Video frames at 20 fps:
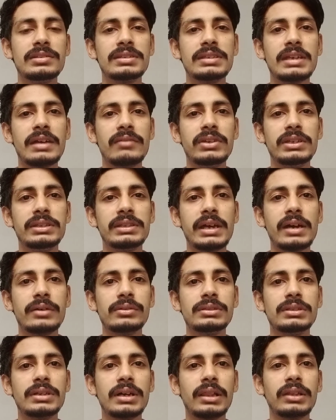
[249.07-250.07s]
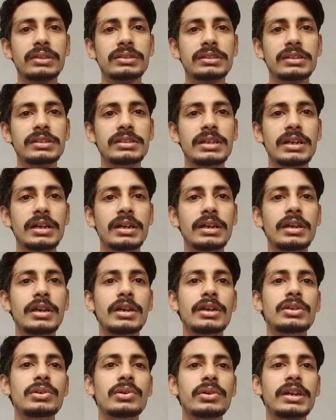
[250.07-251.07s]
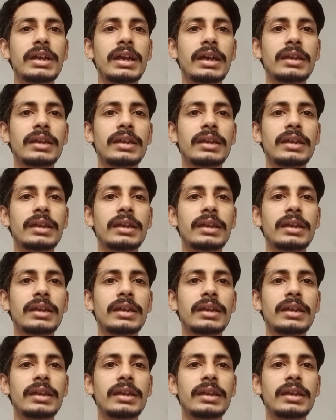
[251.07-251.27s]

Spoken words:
$70,000 a year. You